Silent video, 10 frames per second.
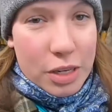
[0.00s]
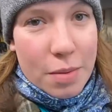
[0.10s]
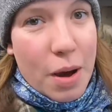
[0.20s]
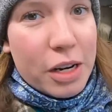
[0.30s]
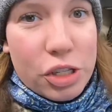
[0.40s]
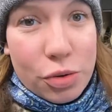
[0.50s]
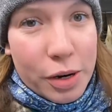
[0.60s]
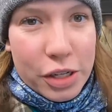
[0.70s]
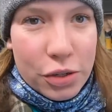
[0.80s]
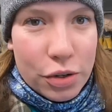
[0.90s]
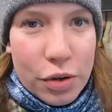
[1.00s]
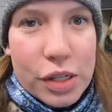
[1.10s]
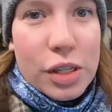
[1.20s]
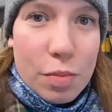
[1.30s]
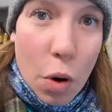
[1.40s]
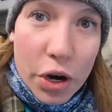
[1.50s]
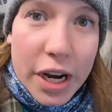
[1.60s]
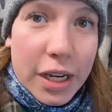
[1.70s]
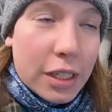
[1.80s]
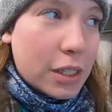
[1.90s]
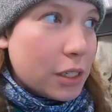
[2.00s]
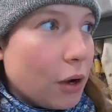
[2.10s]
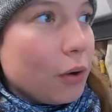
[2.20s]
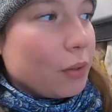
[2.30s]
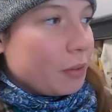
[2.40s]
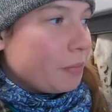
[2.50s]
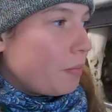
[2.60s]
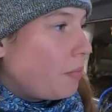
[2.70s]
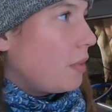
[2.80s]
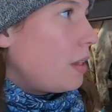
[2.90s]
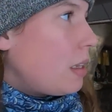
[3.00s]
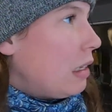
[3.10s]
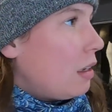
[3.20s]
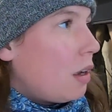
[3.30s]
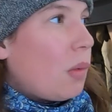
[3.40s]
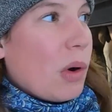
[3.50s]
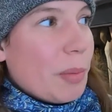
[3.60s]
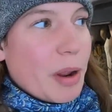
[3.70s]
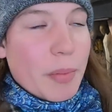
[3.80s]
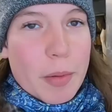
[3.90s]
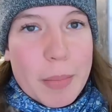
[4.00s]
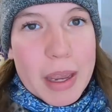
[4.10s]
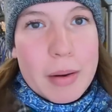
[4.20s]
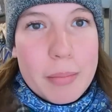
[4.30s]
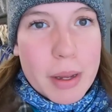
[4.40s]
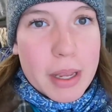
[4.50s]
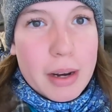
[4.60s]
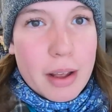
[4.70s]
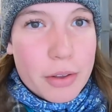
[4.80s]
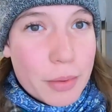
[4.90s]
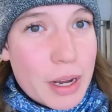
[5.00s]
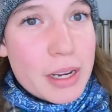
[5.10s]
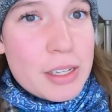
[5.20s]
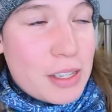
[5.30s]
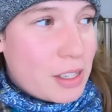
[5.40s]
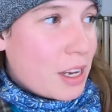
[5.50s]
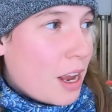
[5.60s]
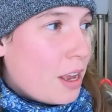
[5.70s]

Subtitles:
like -22 degrees this morning, so warmed up a bit, but otherwise